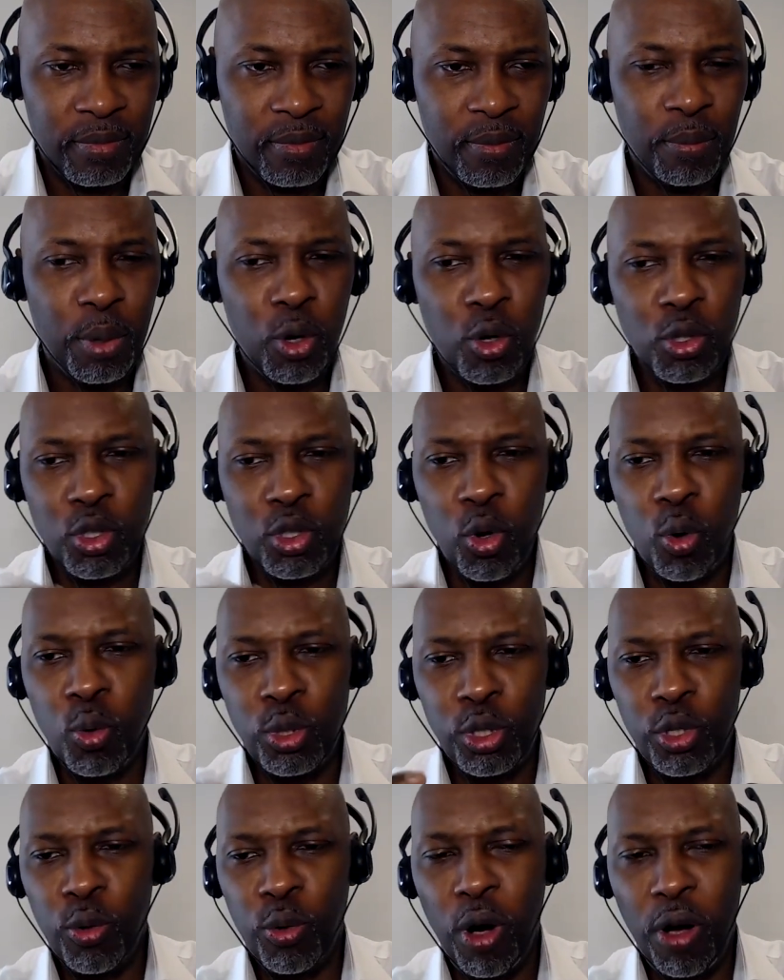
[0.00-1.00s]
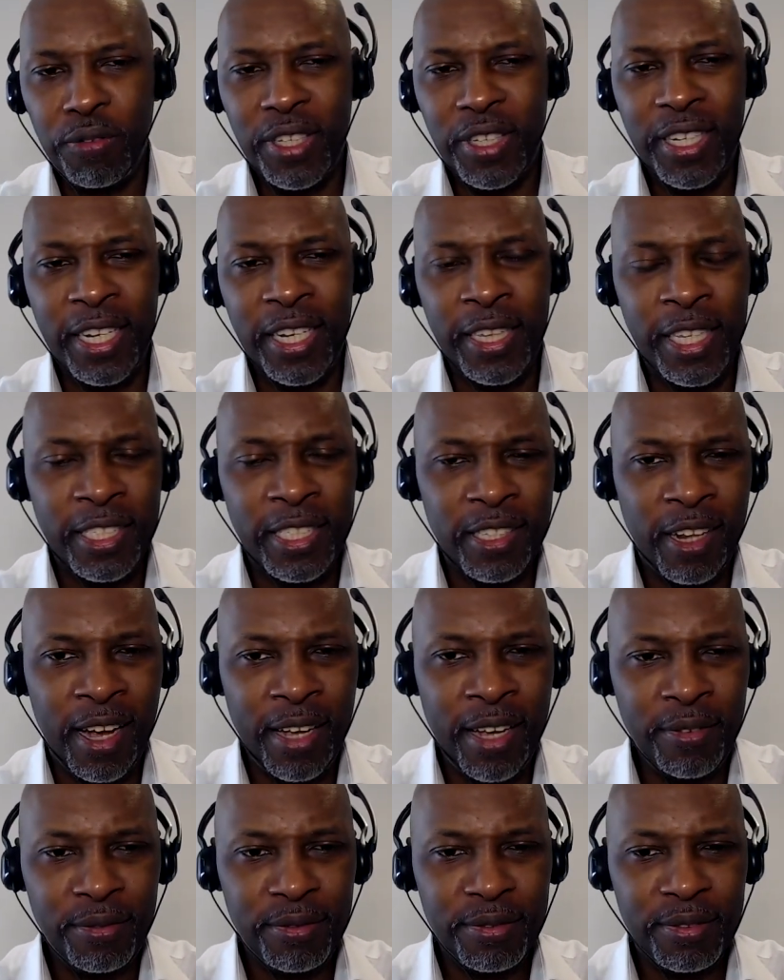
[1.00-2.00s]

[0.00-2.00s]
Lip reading: Because all too often in this life,